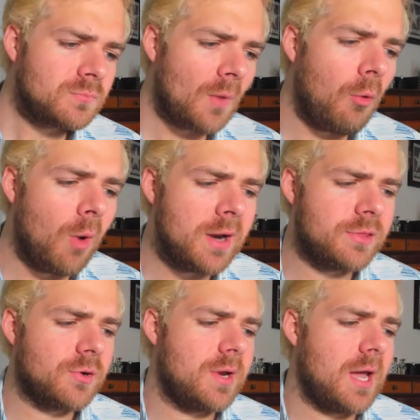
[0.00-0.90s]

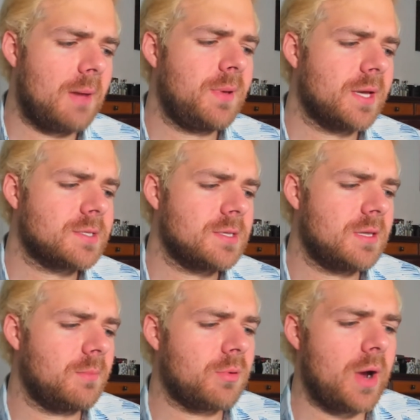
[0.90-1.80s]
1-3, I picked
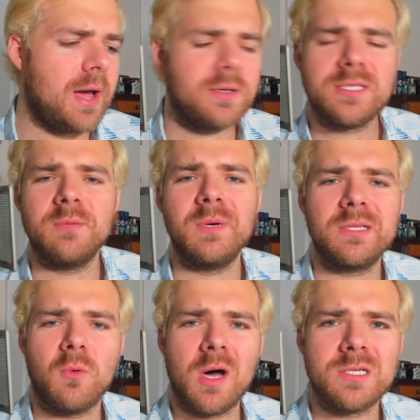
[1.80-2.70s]
the Browns to beat
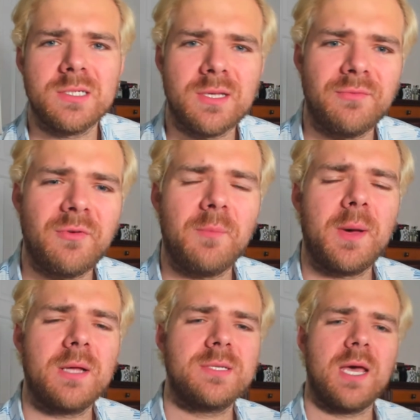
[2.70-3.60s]
the Washington
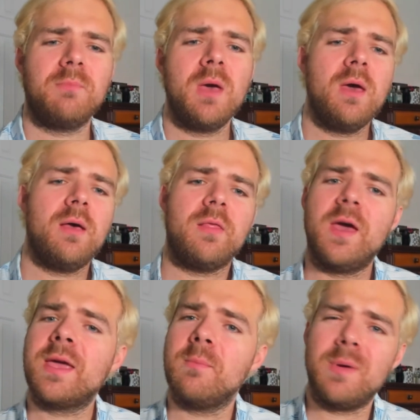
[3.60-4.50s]
football team.
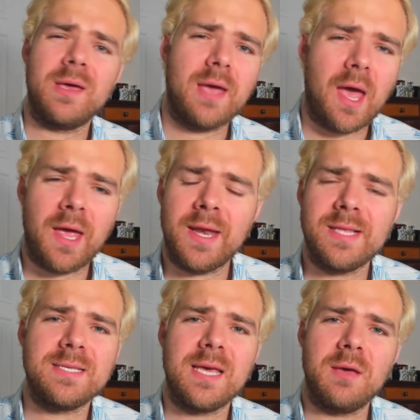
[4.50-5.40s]
They can beat any
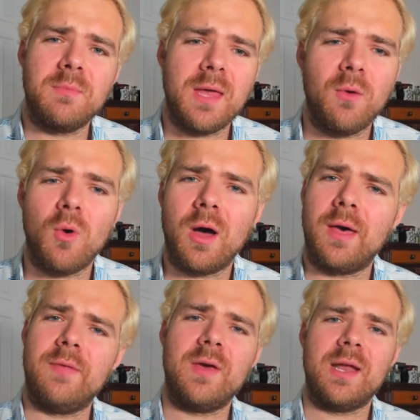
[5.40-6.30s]
team they
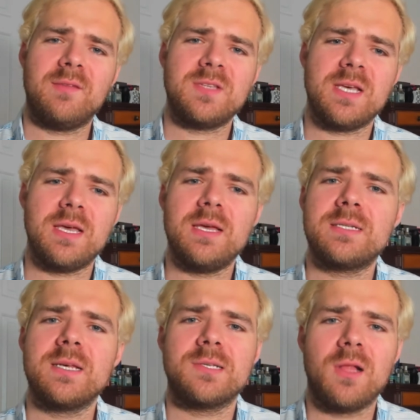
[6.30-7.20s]
want in the NFC
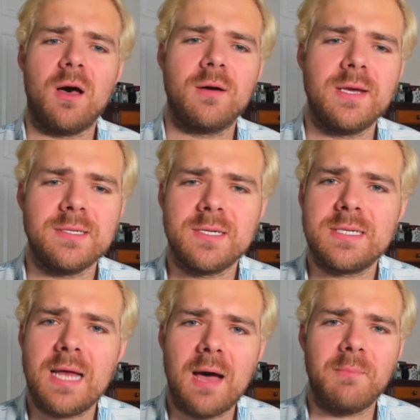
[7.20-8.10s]
East as long as it's
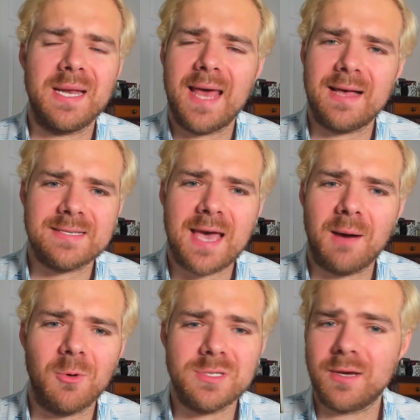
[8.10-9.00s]
not my Dallas
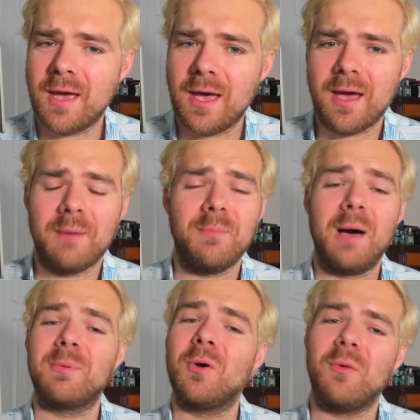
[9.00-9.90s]
Cowboys, okay?
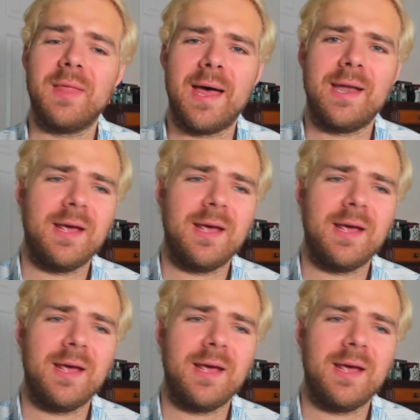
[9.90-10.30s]
I'm cool with that.